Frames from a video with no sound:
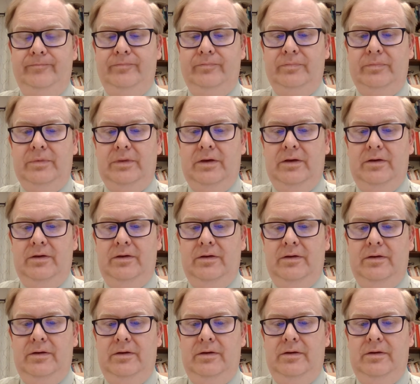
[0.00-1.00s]

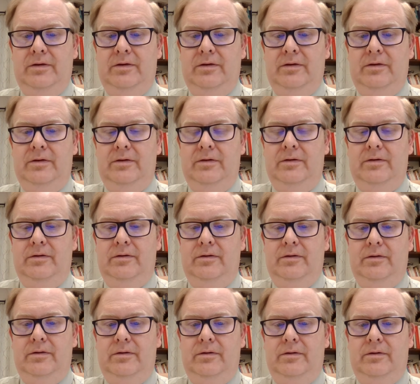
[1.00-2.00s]

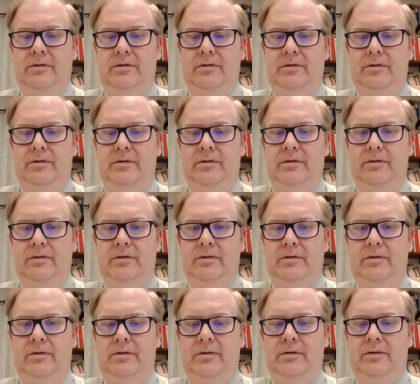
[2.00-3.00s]

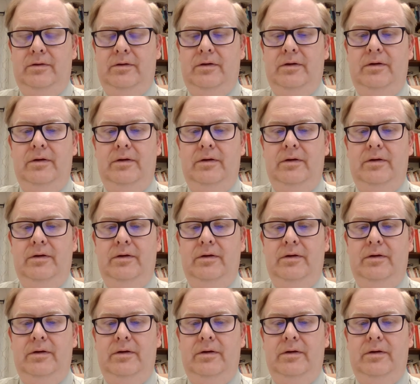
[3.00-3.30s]
No one is speaking in this clip.